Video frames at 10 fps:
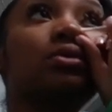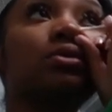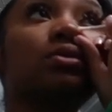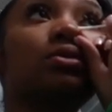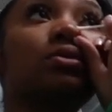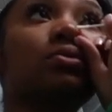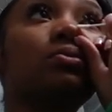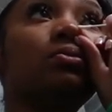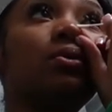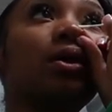just
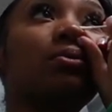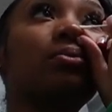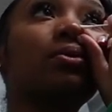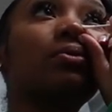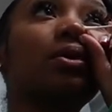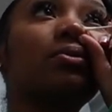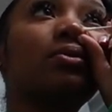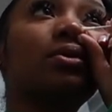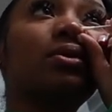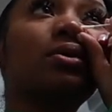wipe
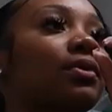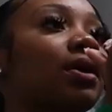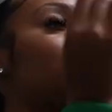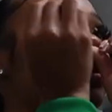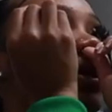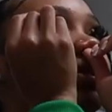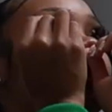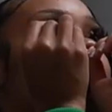around it. It's crazy